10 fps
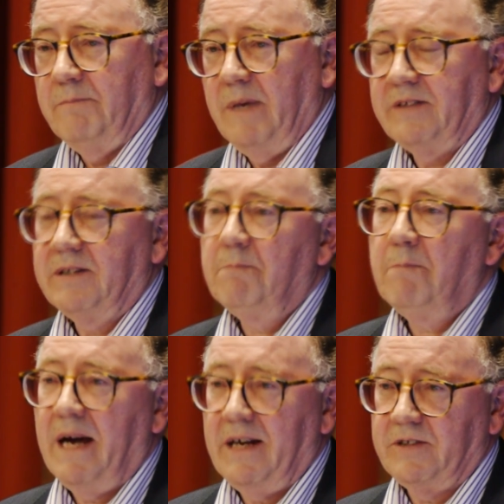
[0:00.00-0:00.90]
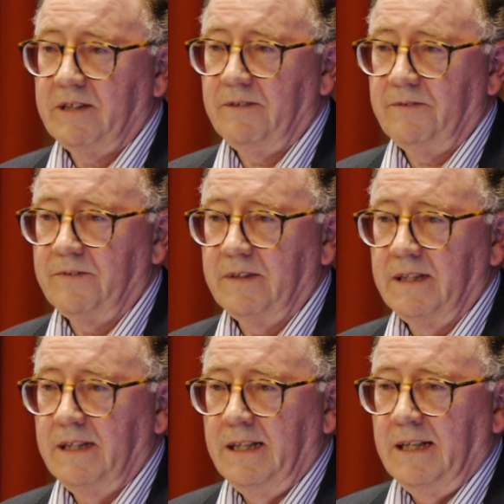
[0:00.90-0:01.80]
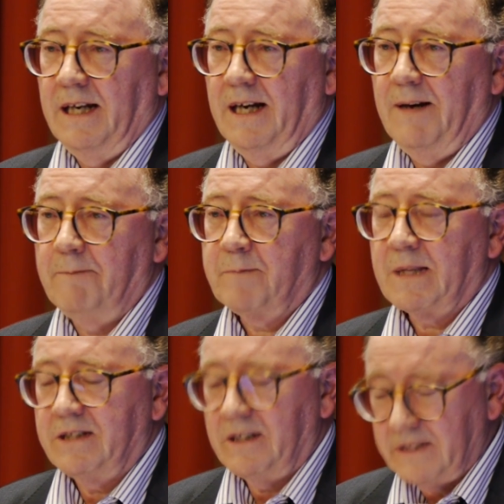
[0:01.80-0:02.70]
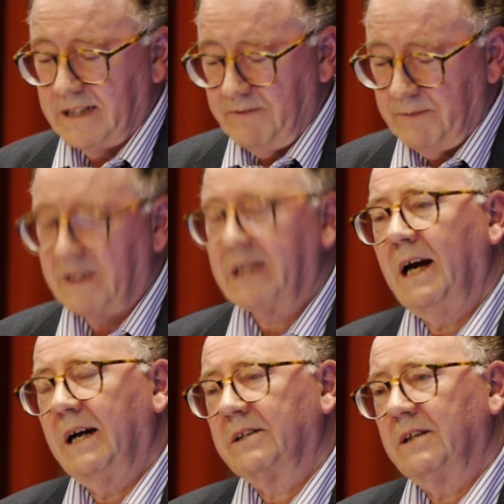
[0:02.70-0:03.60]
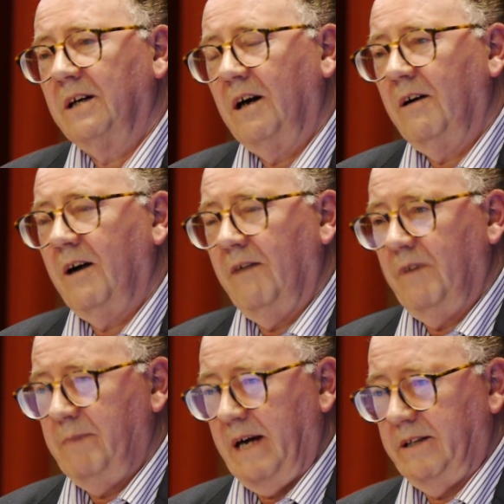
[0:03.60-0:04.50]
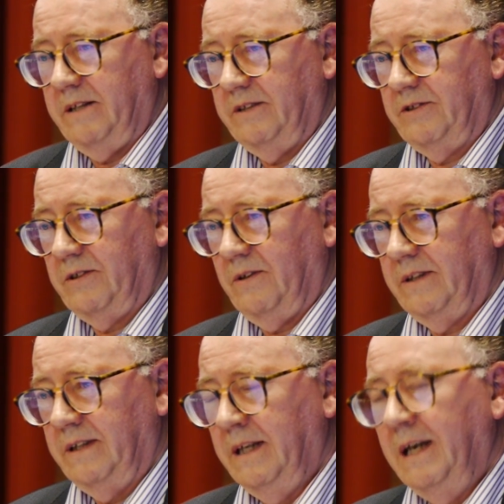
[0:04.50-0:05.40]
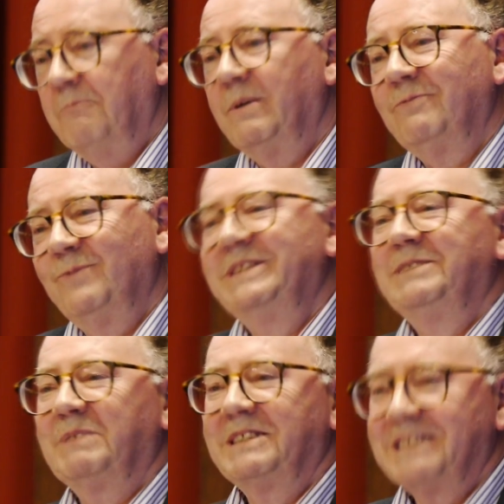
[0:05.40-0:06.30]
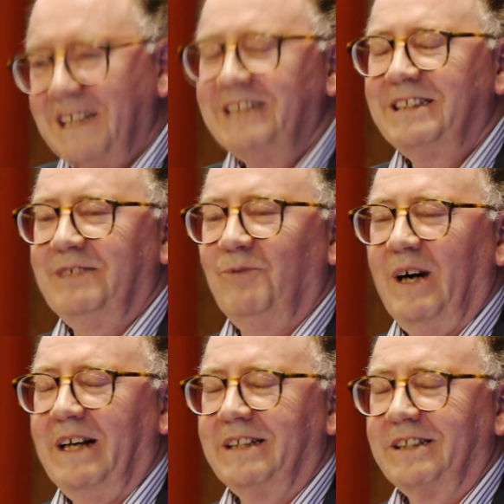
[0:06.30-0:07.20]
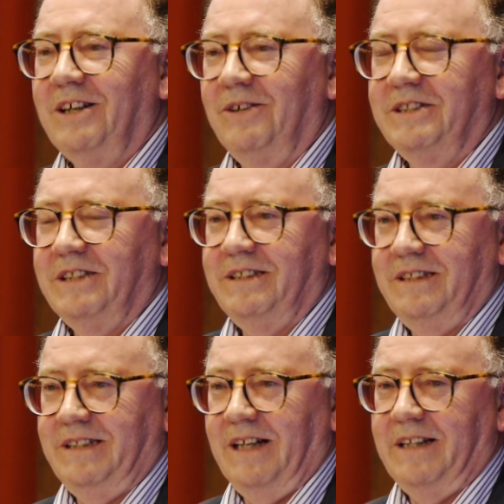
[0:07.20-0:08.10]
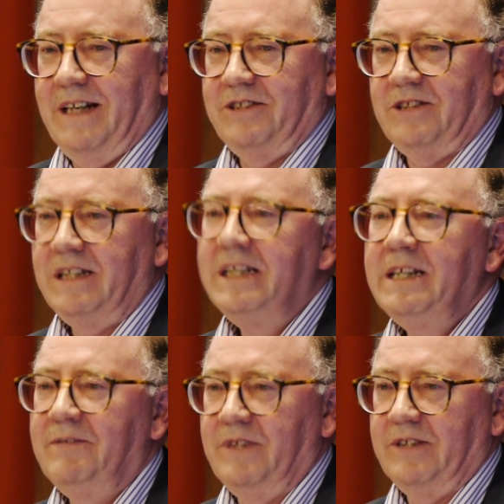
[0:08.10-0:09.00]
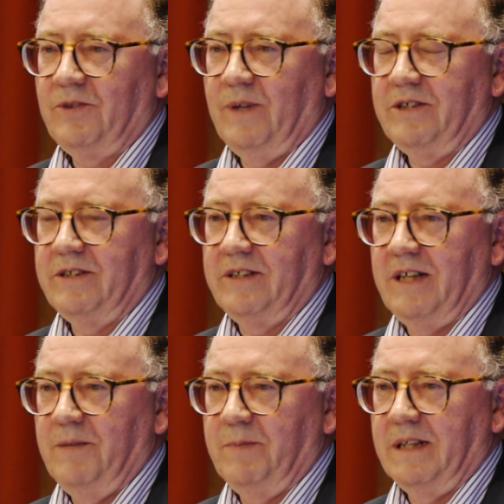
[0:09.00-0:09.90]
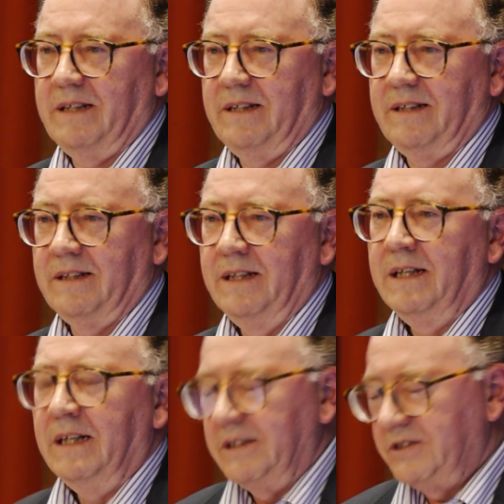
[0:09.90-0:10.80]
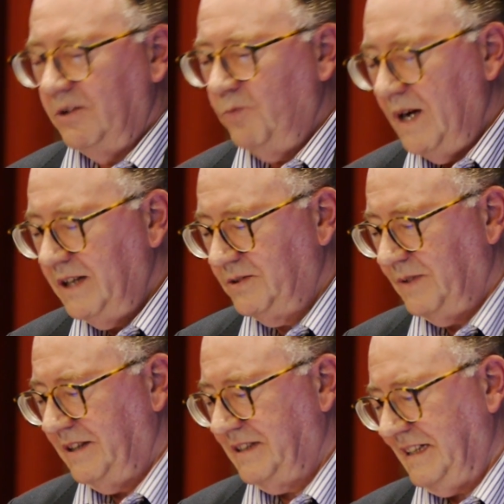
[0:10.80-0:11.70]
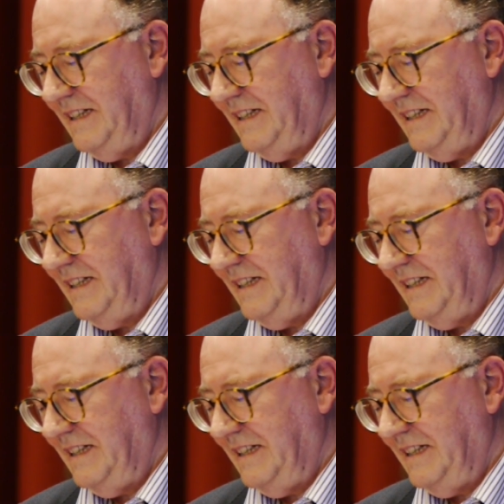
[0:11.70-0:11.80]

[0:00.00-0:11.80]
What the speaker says: makes him passive, It doesn't give him the character of a mariner and so on, but which is precisely why Coleridge had done that, to leave these questions open, I think. So Wordsworth,